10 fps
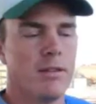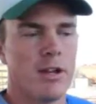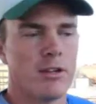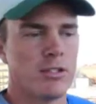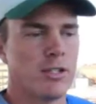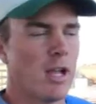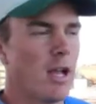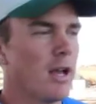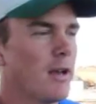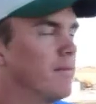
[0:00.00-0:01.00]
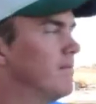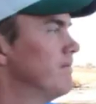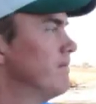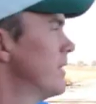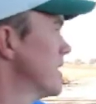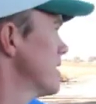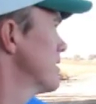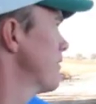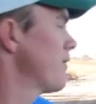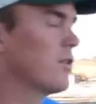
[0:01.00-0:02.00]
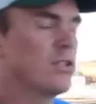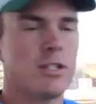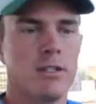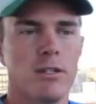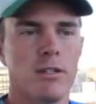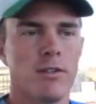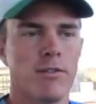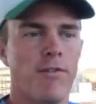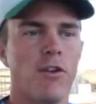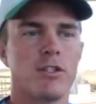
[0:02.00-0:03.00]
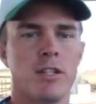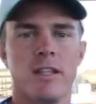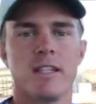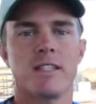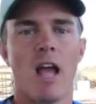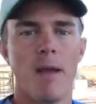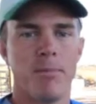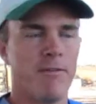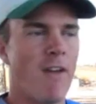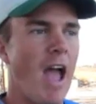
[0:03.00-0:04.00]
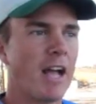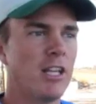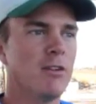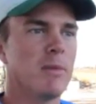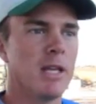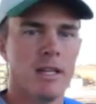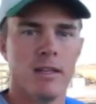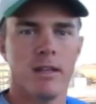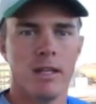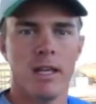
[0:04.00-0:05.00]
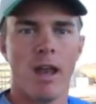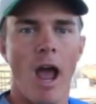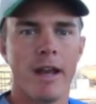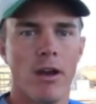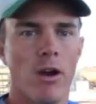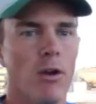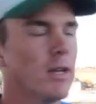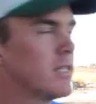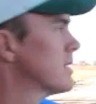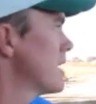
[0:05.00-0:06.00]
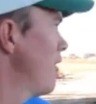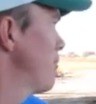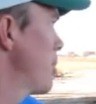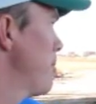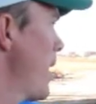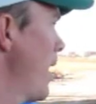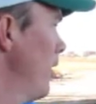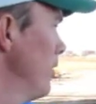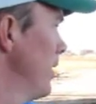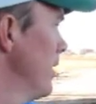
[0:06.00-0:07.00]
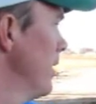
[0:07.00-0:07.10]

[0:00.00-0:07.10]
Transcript: This is the first of this type of vacuum in Idaho. It's self-propelled.